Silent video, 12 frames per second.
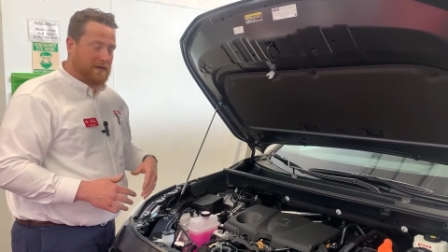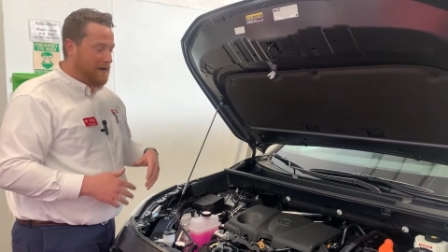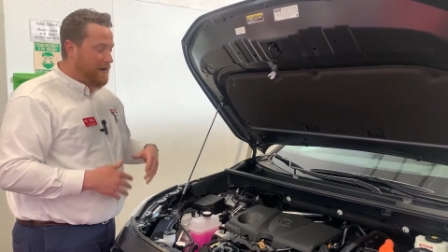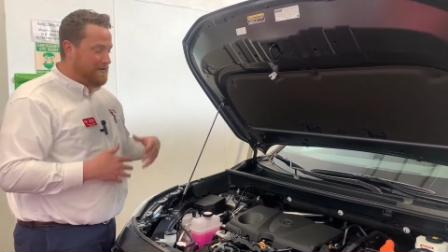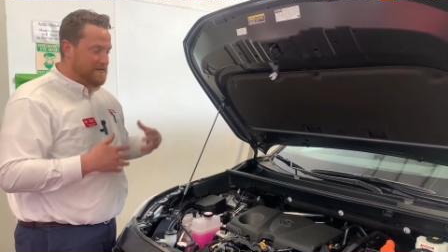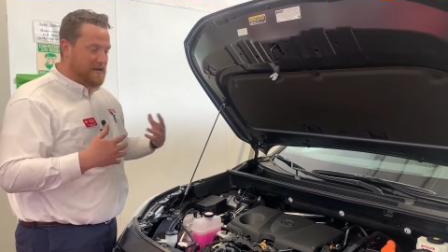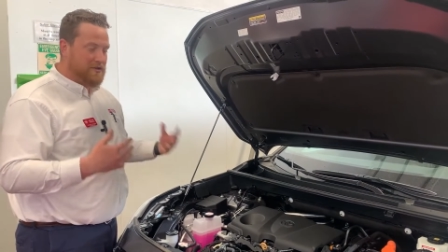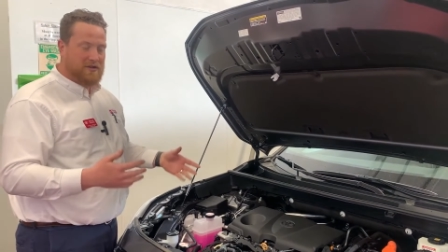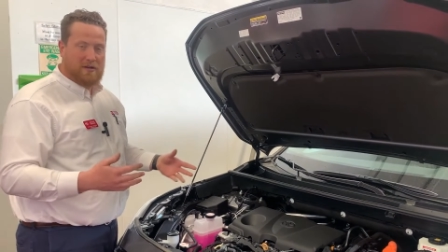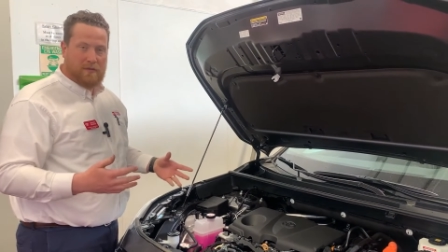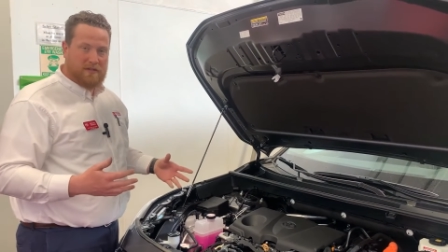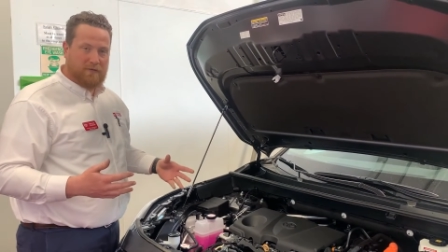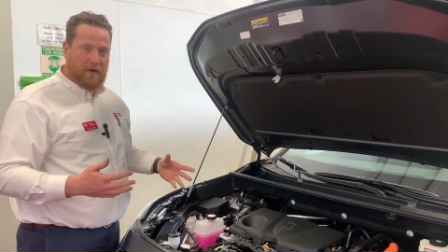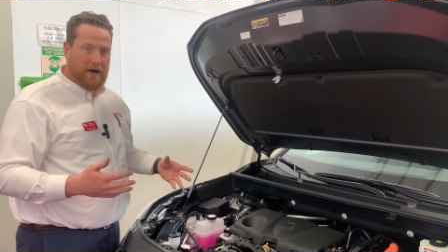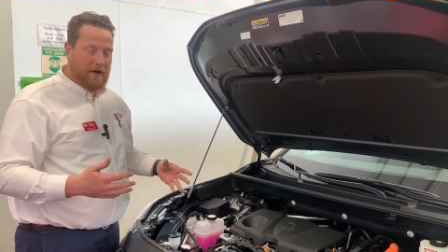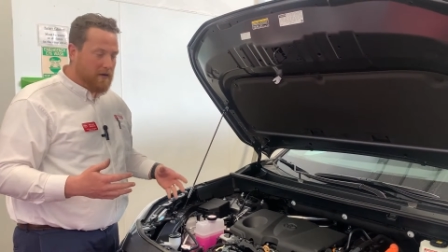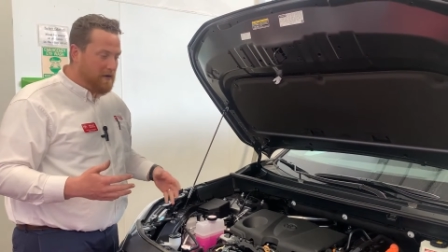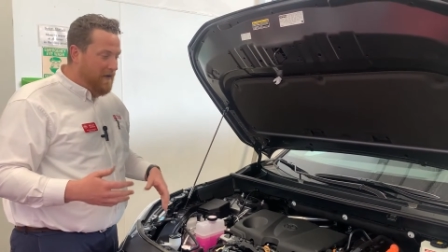it can cause the engine to
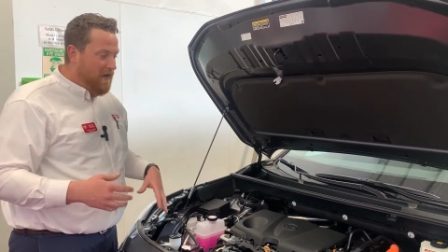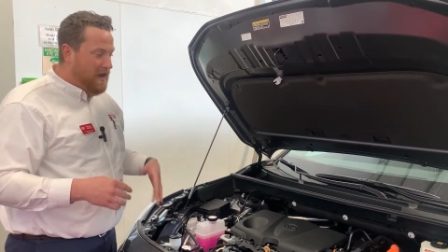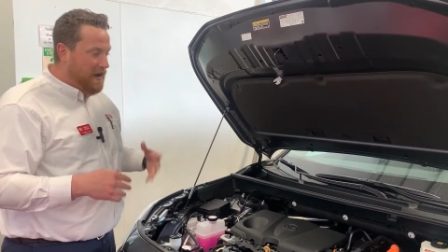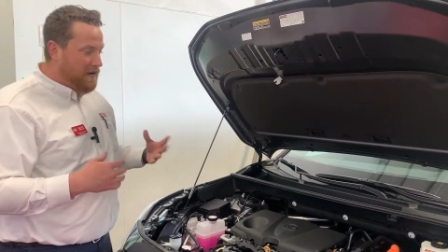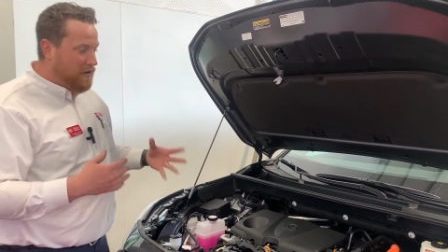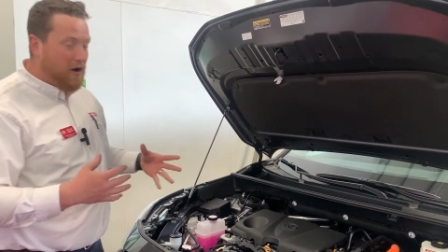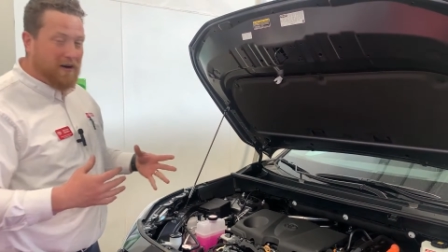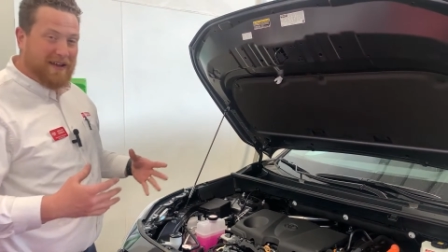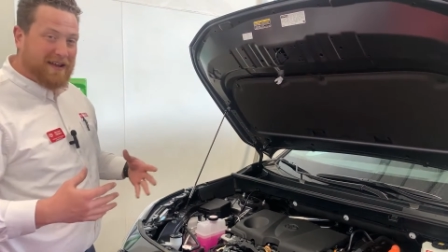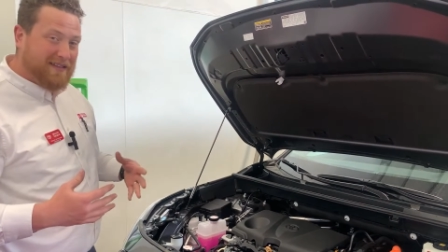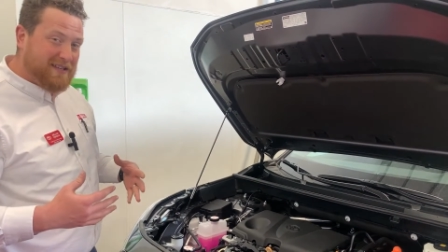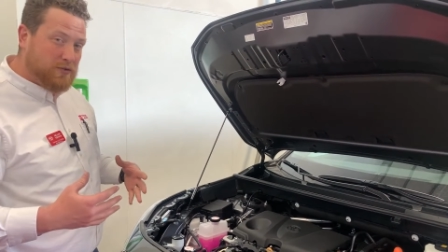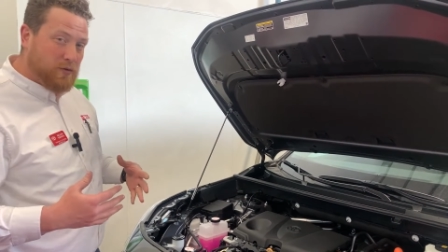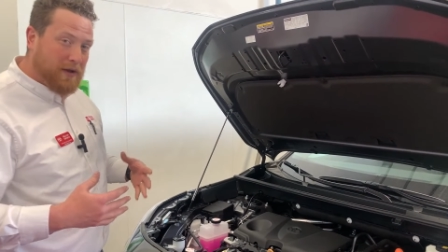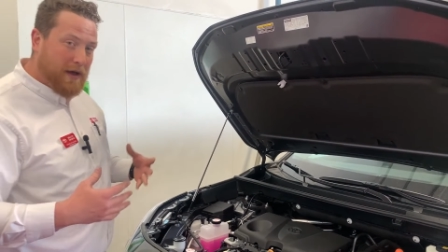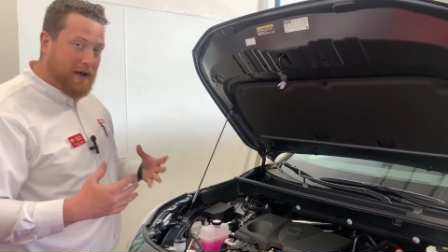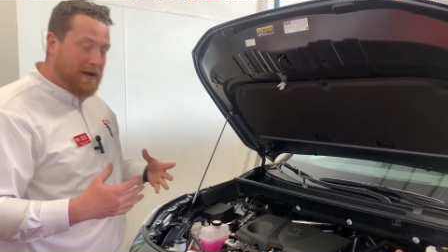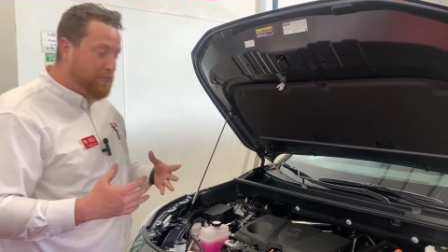misfire. And on a car like this one,
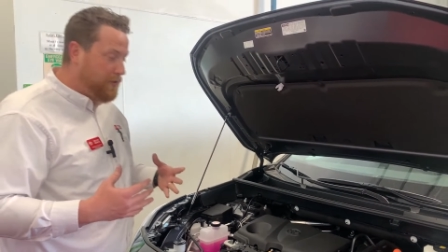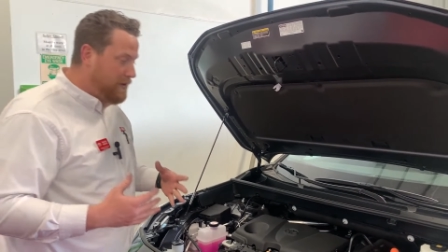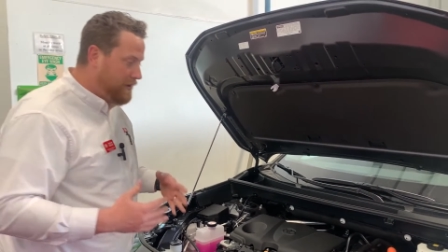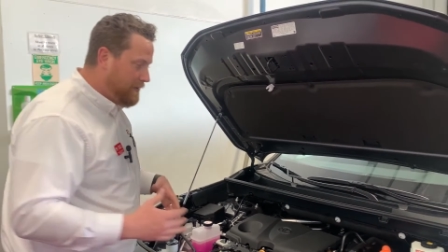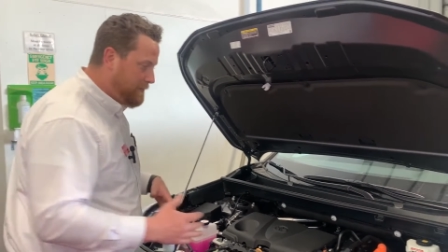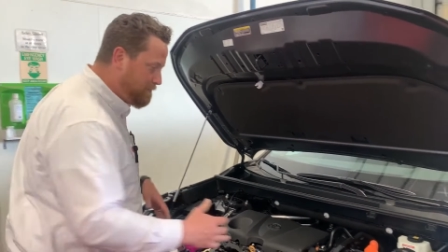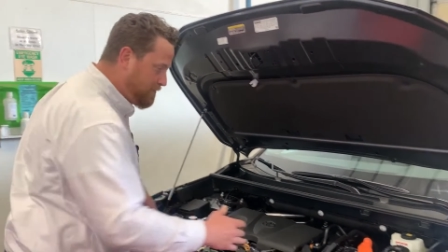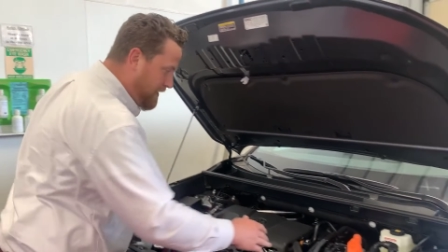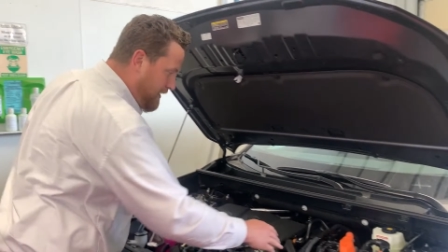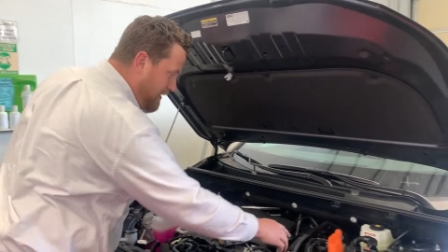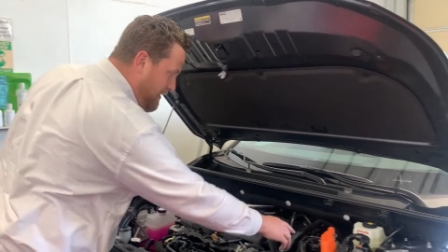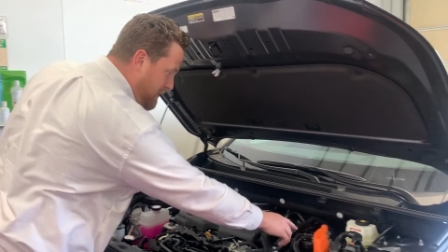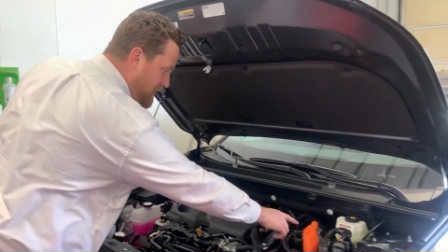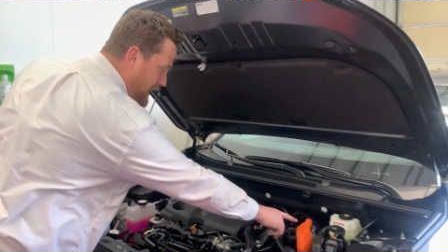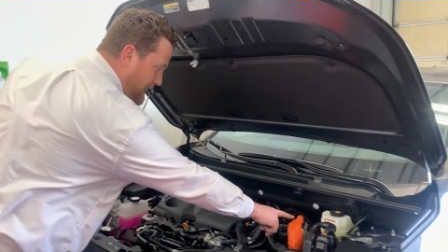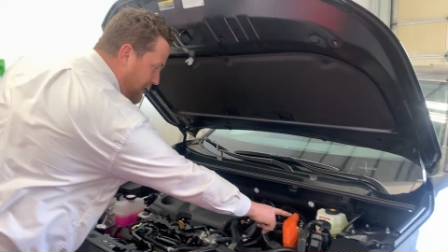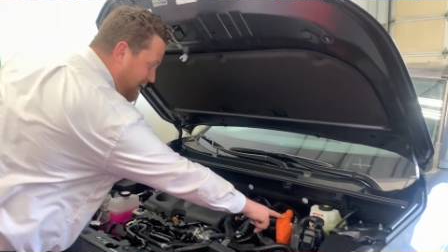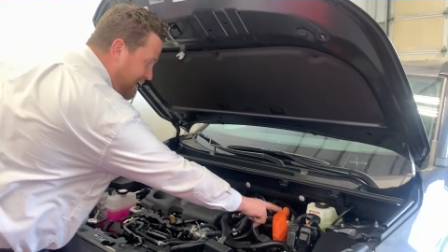a hybrid,
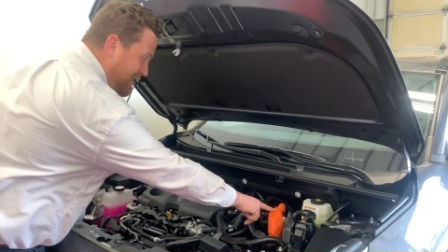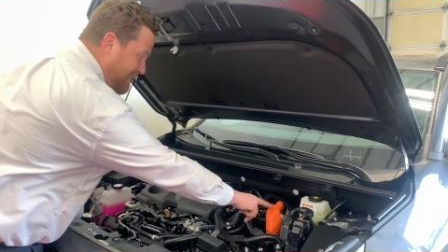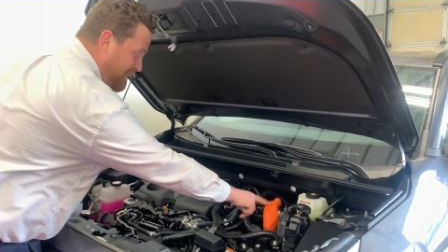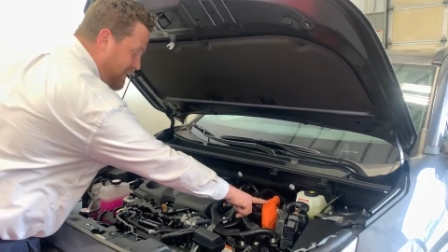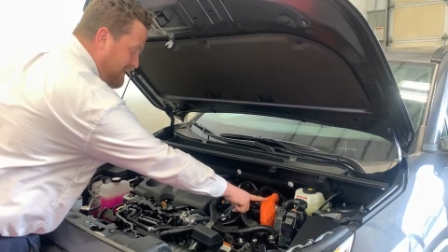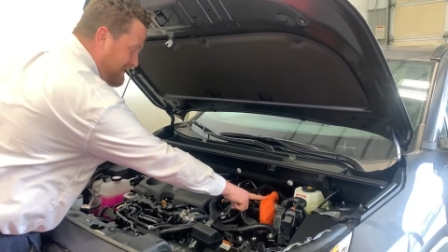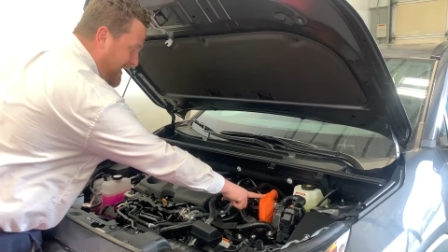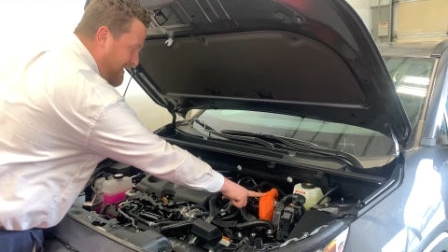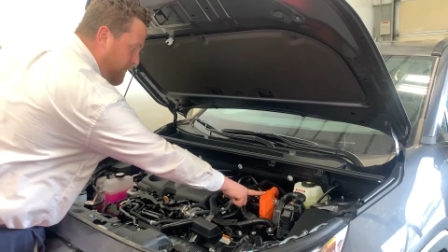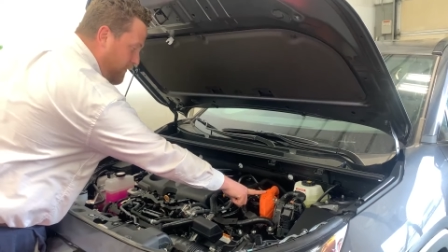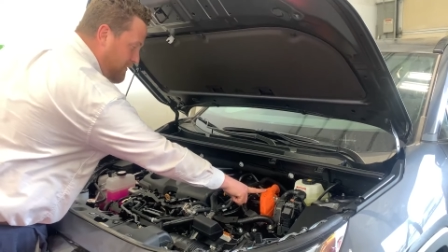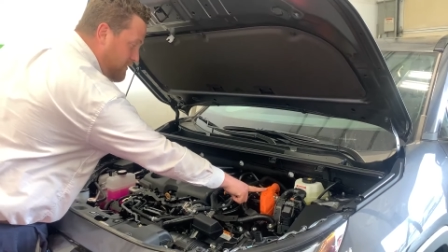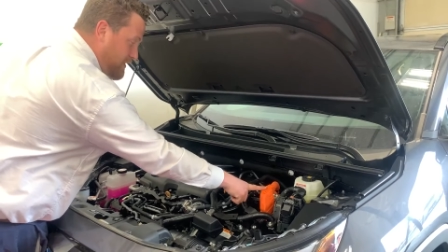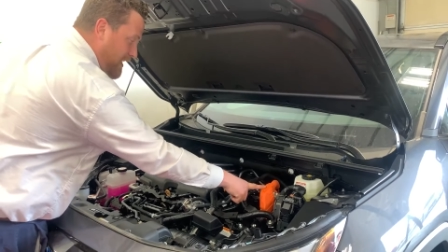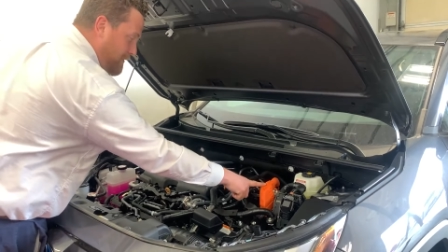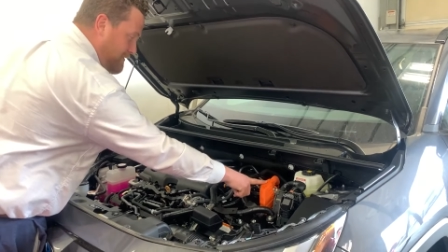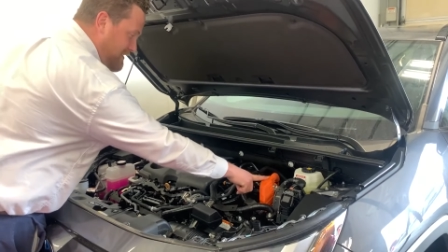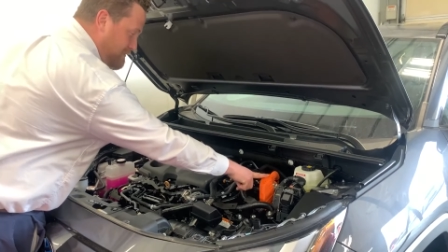it can get down into these high voltage
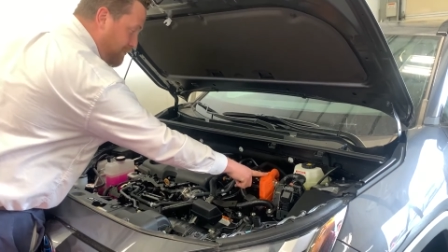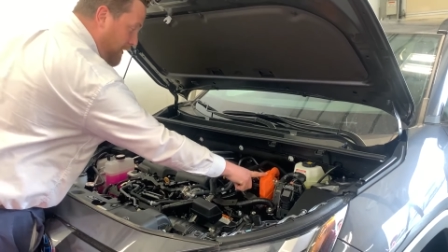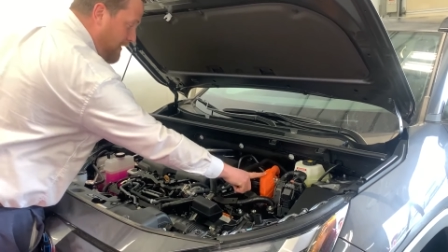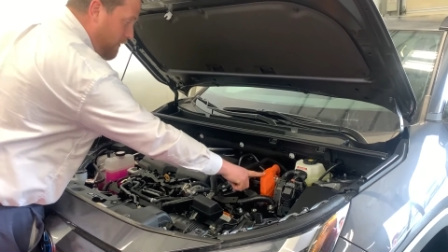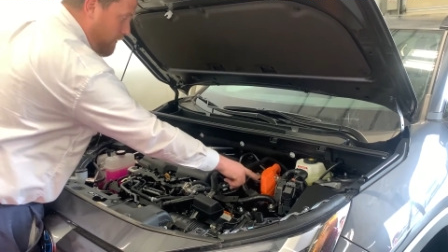cables. These bright